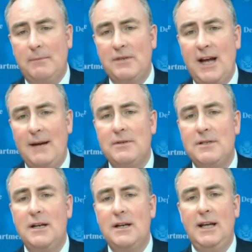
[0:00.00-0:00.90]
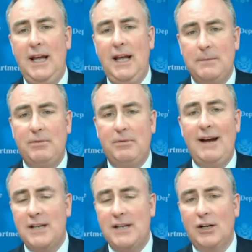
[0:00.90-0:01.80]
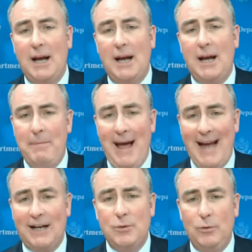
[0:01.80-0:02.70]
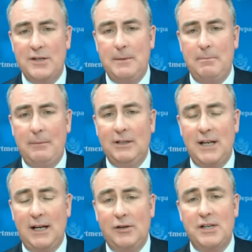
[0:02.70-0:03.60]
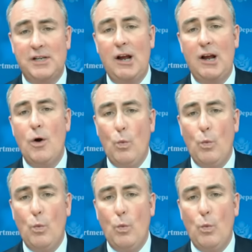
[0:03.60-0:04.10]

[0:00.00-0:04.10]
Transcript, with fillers: Sometimes it's the private sector coming back to us and the public sector saying,